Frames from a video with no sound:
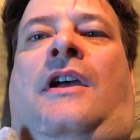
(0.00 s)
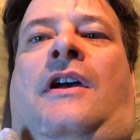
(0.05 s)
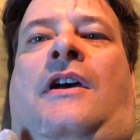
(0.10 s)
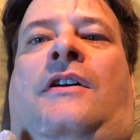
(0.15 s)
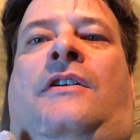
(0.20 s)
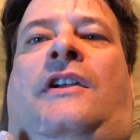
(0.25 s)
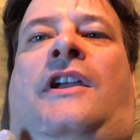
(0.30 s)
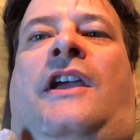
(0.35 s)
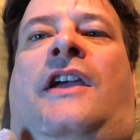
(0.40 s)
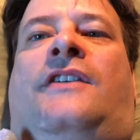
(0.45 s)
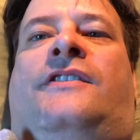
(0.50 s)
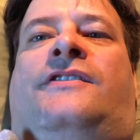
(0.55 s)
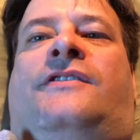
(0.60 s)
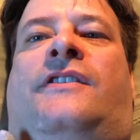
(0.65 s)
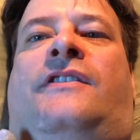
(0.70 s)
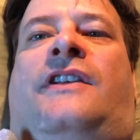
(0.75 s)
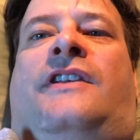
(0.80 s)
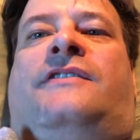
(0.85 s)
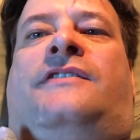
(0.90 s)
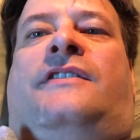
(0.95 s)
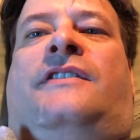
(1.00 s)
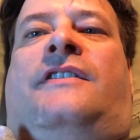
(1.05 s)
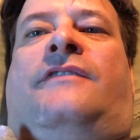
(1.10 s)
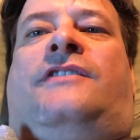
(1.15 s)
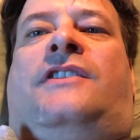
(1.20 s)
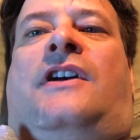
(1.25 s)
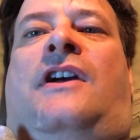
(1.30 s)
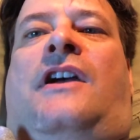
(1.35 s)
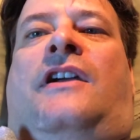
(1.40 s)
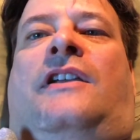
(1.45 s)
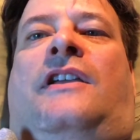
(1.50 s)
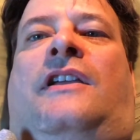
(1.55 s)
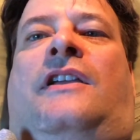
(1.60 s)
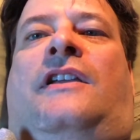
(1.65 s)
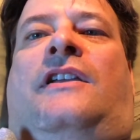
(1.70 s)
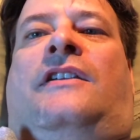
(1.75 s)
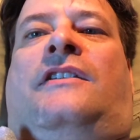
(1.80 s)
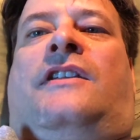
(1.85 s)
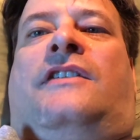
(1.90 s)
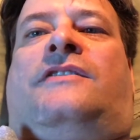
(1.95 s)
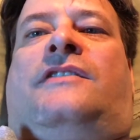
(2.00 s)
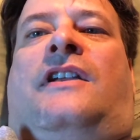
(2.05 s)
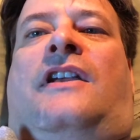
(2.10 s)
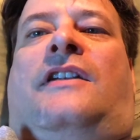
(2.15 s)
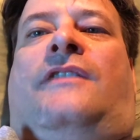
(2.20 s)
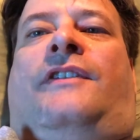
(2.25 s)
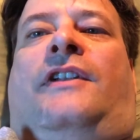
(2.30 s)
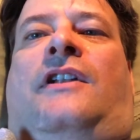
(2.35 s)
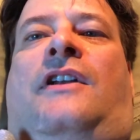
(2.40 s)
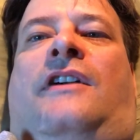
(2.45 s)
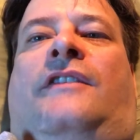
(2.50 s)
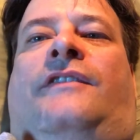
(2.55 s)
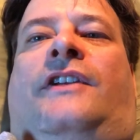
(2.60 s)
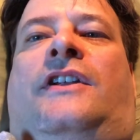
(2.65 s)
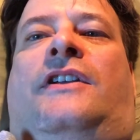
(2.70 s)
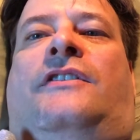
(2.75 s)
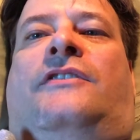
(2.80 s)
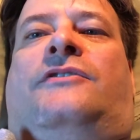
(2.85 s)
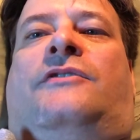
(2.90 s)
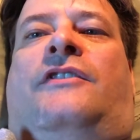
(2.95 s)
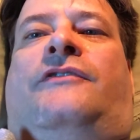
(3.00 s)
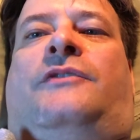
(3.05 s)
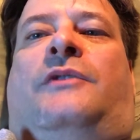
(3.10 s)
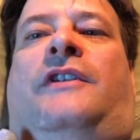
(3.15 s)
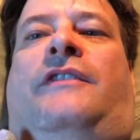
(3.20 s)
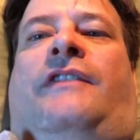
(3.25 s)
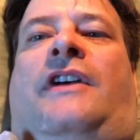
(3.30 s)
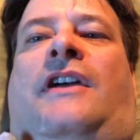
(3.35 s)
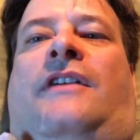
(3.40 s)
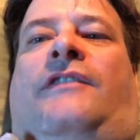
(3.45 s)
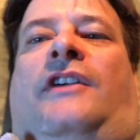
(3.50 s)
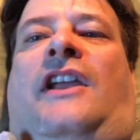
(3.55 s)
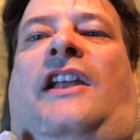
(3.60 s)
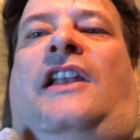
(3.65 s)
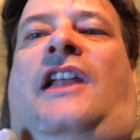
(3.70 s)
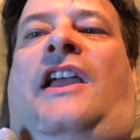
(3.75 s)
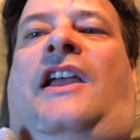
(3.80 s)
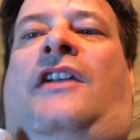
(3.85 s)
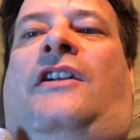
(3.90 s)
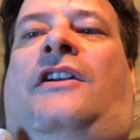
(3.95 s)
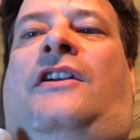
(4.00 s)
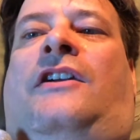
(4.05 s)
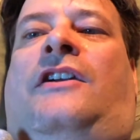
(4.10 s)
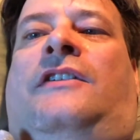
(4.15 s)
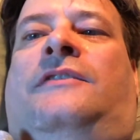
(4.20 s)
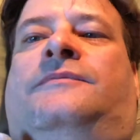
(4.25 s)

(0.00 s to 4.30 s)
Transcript: Okay, so that's enough talking. That's kind of a long video, 12:25. Okay, later.